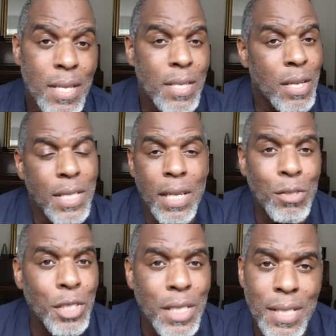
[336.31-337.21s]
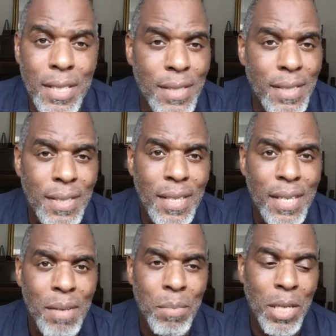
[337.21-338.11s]
So tell Jesus,
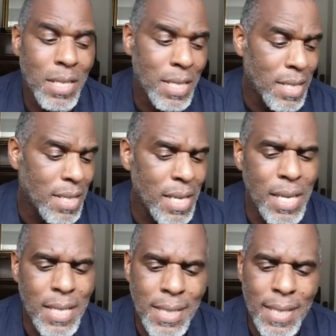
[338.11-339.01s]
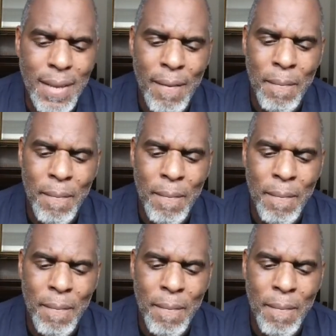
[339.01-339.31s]
because he sees,